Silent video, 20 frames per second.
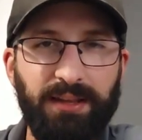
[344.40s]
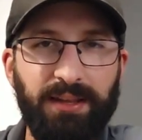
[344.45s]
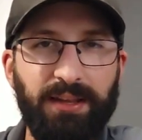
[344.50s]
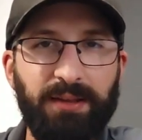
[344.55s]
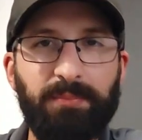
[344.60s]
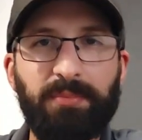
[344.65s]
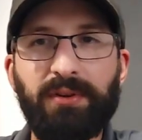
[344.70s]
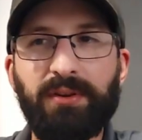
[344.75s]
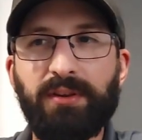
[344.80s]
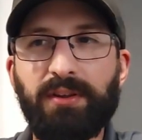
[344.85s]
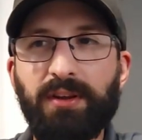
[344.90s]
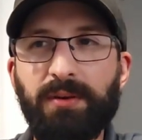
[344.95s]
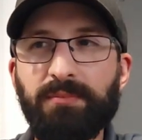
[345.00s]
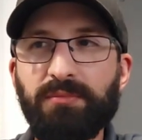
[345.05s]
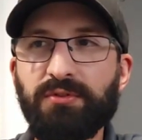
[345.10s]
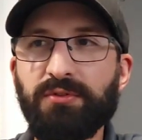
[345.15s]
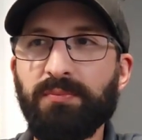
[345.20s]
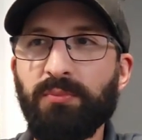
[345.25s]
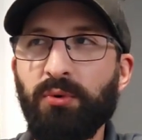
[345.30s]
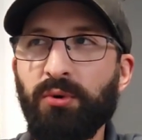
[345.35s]
It
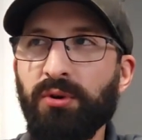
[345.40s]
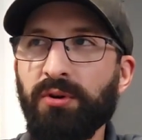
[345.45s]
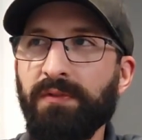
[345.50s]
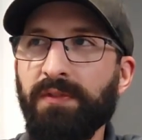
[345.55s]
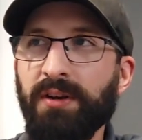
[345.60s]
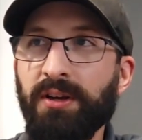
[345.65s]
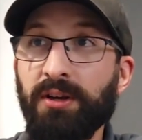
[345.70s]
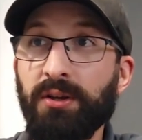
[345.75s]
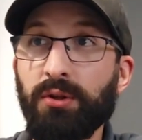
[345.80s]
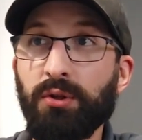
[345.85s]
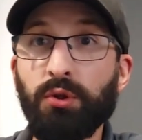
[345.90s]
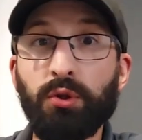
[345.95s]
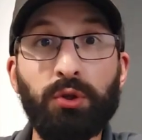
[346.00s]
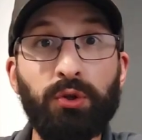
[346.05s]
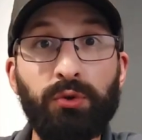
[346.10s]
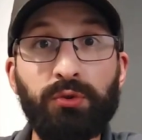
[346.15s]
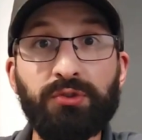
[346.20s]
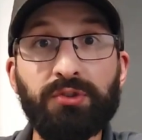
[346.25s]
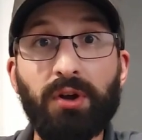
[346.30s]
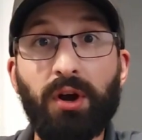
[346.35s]
becomes more of a
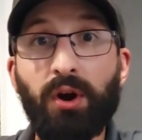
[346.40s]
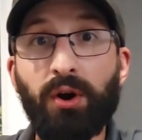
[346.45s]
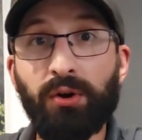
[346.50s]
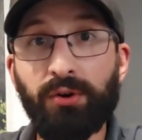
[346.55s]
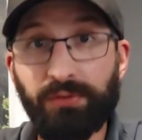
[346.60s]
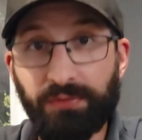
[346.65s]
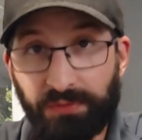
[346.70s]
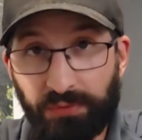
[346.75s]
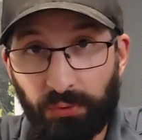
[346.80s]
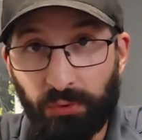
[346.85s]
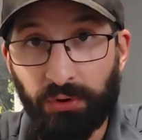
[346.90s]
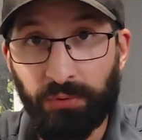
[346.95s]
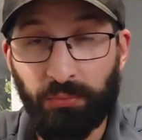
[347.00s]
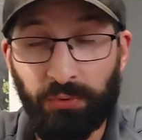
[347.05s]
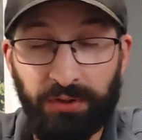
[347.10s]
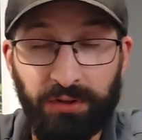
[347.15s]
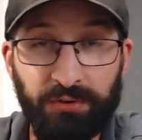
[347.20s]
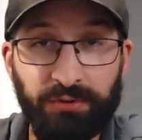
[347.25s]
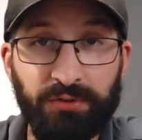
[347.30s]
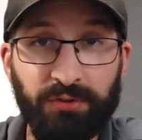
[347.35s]
loose art form
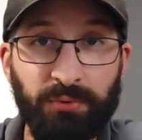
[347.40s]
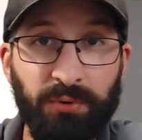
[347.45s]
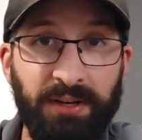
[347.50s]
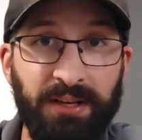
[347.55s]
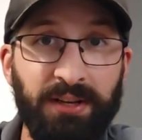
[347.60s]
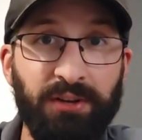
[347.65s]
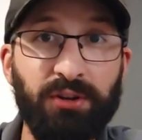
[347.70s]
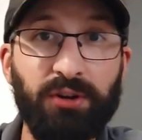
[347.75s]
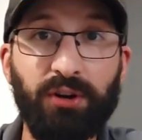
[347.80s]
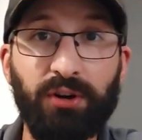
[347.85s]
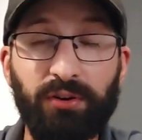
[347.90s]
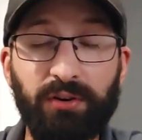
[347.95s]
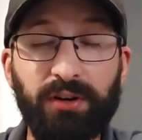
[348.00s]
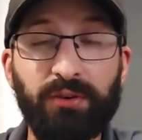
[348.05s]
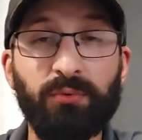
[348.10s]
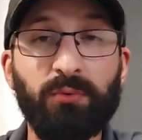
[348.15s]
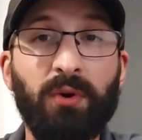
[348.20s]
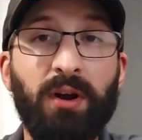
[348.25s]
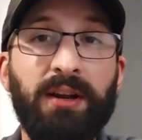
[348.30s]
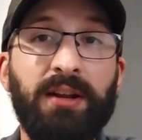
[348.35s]
when there's already
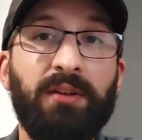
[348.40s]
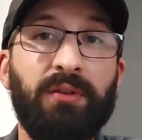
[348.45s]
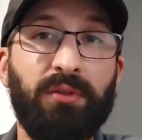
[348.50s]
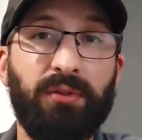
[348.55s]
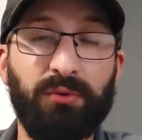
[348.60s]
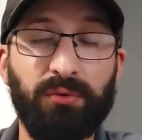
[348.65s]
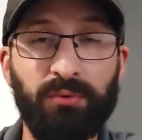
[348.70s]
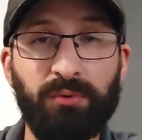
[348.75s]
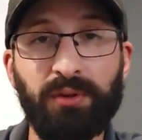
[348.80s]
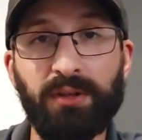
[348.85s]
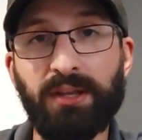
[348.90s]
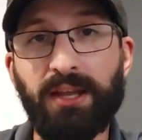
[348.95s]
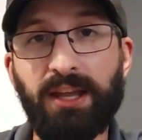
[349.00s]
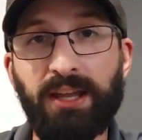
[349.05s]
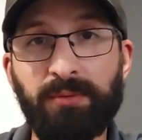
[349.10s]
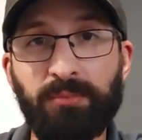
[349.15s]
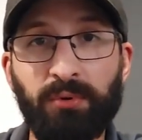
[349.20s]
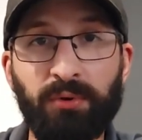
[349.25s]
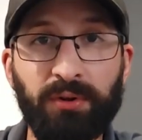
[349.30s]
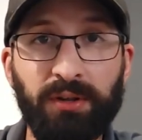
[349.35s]
current running through the
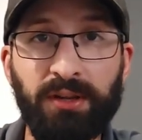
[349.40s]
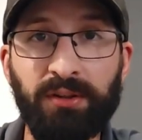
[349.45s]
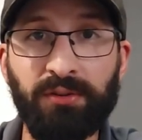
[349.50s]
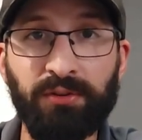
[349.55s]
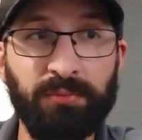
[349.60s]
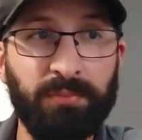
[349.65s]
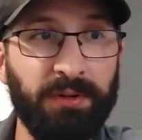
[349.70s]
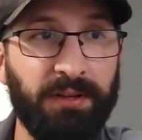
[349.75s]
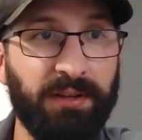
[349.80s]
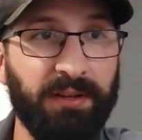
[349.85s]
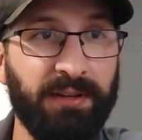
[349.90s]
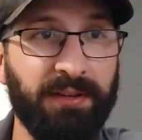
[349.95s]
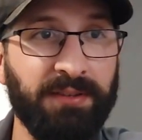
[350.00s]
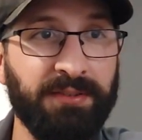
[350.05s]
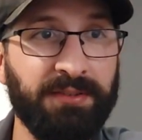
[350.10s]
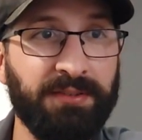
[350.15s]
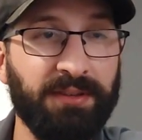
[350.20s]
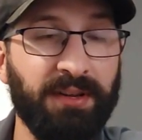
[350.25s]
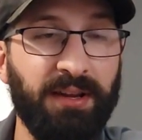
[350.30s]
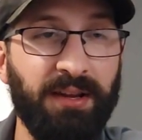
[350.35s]
cable, either
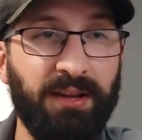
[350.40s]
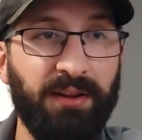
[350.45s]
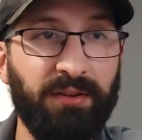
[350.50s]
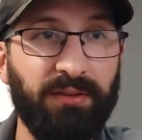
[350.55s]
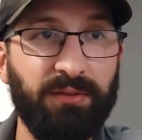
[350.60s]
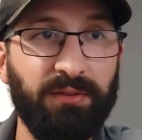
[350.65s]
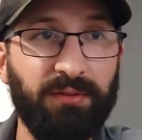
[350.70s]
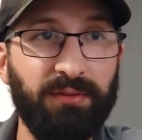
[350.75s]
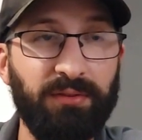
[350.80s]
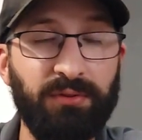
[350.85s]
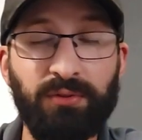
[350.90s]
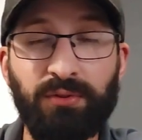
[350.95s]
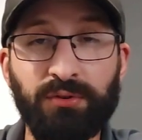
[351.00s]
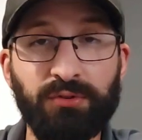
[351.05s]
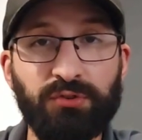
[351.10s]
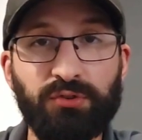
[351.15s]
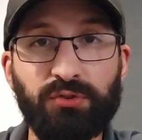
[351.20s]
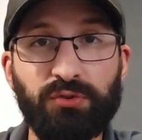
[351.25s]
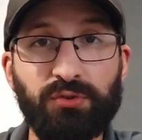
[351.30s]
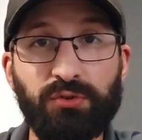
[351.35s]
because
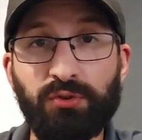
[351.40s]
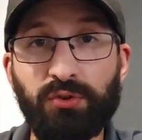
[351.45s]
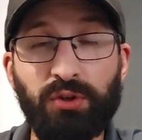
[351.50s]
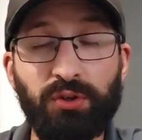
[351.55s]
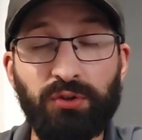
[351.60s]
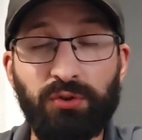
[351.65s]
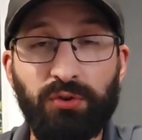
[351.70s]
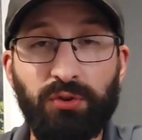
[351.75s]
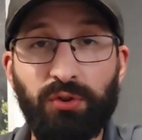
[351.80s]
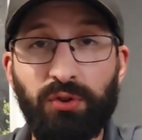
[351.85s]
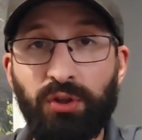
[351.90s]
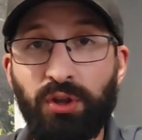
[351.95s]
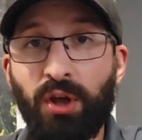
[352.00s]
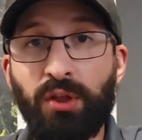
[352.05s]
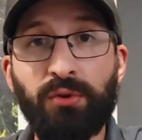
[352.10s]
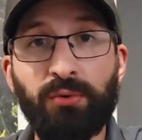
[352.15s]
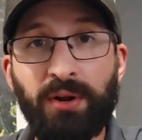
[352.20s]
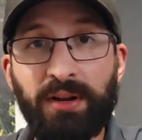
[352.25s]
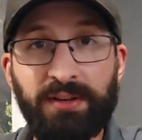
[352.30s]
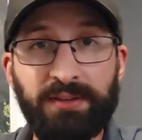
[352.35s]
the
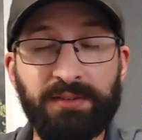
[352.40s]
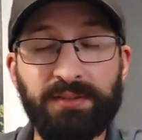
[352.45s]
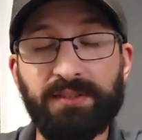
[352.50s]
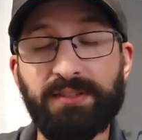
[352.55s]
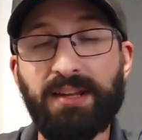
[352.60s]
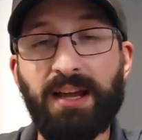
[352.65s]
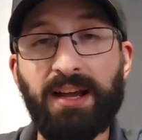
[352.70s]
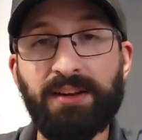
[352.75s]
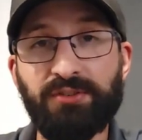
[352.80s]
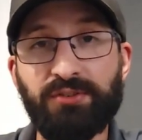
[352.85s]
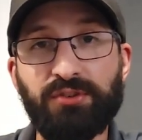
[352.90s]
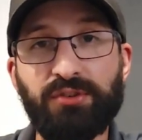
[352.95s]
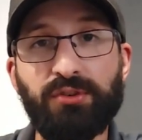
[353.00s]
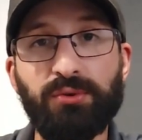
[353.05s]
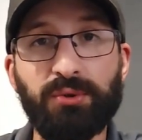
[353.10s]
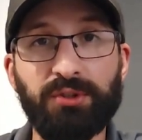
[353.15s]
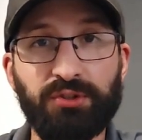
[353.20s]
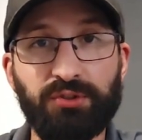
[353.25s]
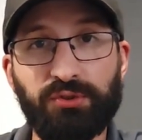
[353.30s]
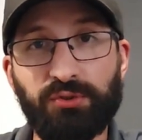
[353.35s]
other end is attached
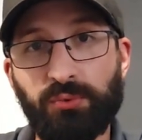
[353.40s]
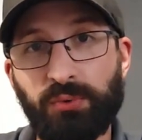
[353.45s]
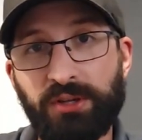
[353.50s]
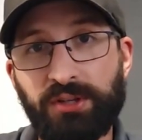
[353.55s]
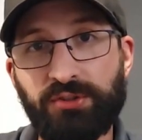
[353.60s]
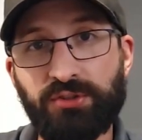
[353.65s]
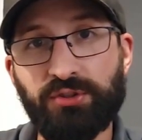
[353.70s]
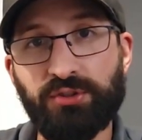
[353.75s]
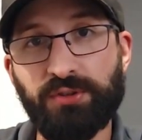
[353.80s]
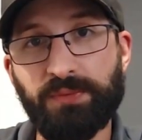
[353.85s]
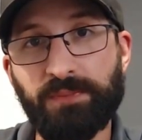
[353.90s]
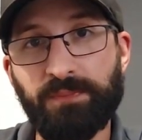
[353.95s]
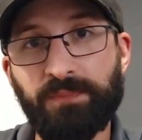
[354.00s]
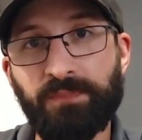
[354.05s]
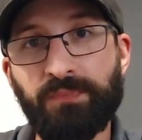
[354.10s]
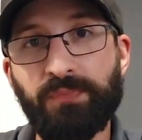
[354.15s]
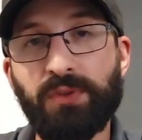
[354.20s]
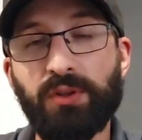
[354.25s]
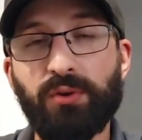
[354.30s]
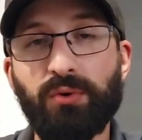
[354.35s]
to a switch
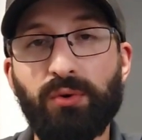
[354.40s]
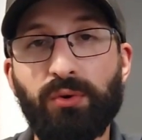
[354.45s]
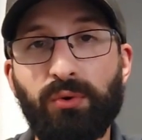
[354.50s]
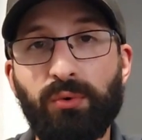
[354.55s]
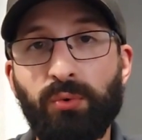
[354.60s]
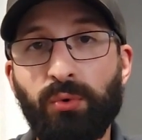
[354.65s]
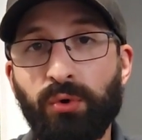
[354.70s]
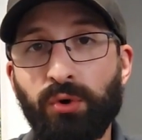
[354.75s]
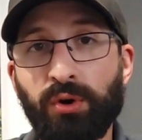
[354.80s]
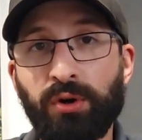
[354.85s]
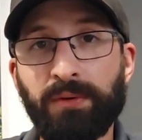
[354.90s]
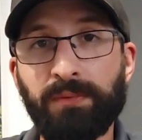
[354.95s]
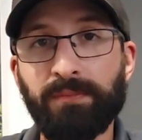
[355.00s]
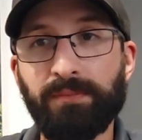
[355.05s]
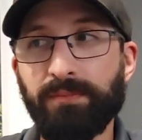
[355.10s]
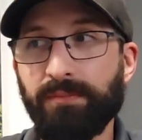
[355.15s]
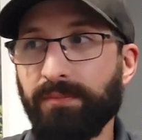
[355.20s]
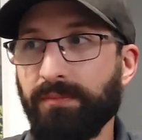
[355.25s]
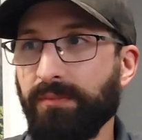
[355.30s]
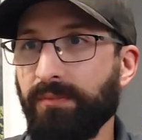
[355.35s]
or
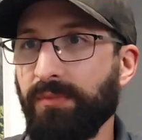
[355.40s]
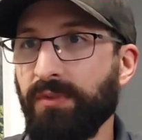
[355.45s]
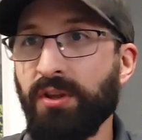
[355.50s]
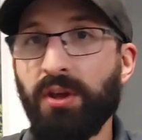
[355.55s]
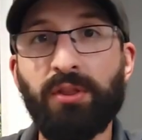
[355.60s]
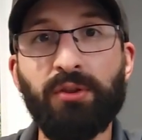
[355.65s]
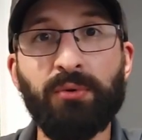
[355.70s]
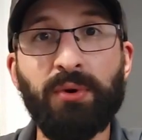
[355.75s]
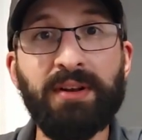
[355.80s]
the other